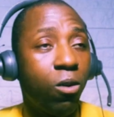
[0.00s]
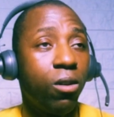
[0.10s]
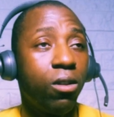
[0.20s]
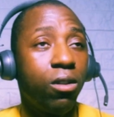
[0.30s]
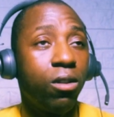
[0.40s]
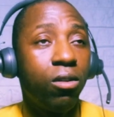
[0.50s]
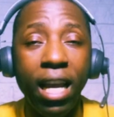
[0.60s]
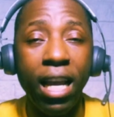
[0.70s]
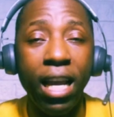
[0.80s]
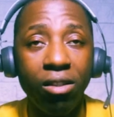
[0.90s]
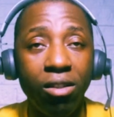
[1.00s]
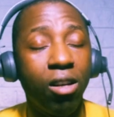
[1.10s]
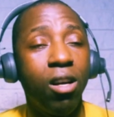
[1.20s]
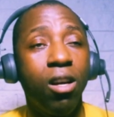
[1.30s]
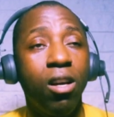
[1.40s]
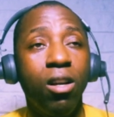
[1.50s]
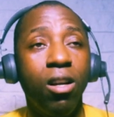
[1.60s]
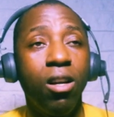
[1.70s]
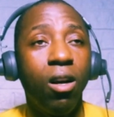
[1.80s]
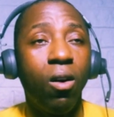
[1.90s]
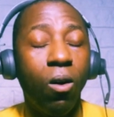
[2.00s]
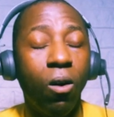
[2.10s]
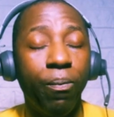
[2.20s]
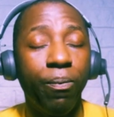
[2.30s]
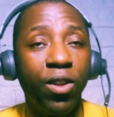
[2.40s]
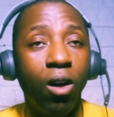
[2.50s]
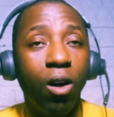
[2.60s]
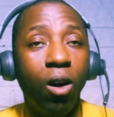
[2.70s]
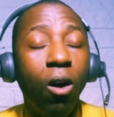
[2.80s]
tests, or all for